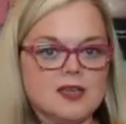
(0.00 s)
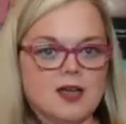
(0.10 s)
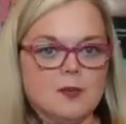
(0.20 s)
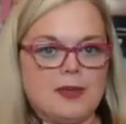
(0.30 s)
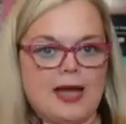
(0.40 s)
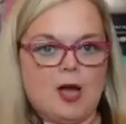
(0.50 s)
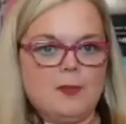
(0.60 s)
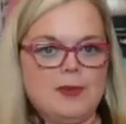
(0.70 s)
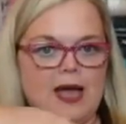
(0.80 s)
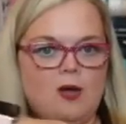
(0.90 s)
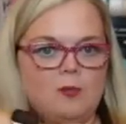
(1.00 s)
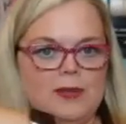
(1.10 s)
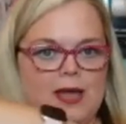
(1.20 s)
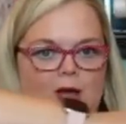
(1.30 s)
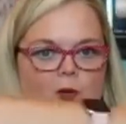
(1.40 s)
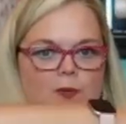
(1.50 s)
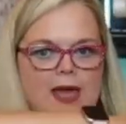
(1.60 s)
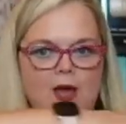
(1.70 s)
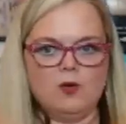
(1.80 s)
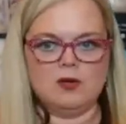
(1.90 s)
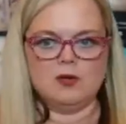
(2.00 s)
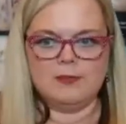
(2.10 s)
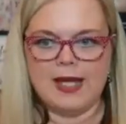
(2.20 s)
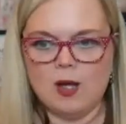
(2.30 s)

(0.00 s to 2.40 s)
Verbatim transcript: Meow, meow, meow, meow, meow.